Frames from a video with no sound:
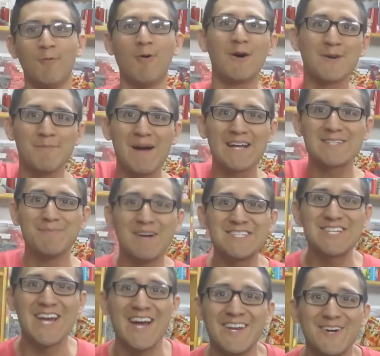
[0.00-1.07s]
Welcome back to
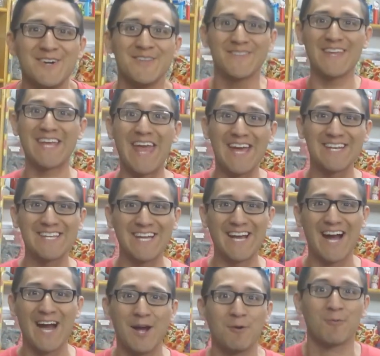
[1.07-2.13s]
my channel, The Candy
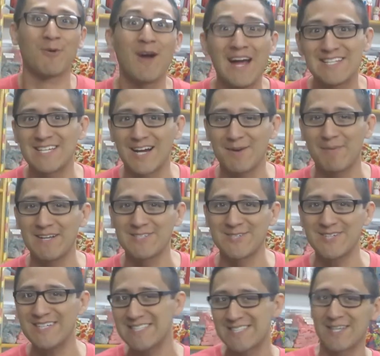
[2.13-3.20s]
Guy, where I talk about
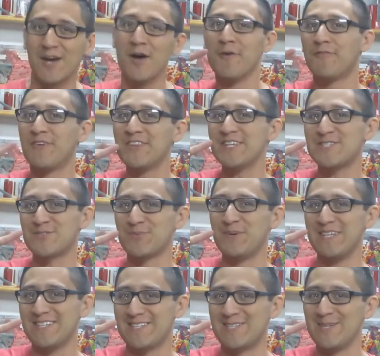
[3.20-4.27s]
treats for the
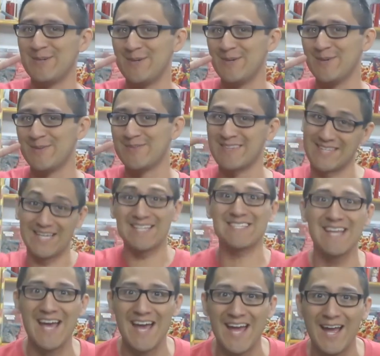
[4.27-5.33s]
sweet tooth.
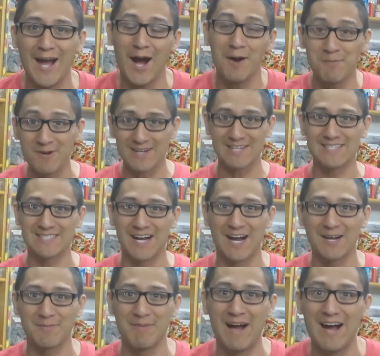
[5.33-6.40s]
Today, I'm going to
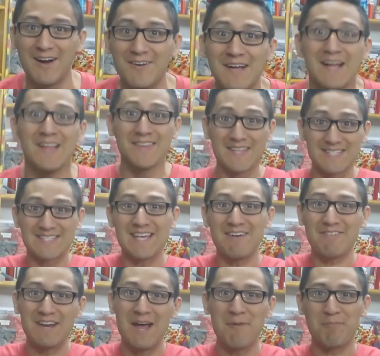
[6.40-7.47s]
talk about the
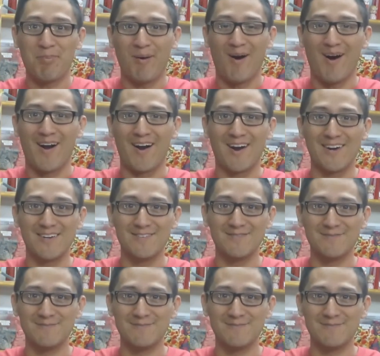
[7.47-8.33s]
7-Up bar.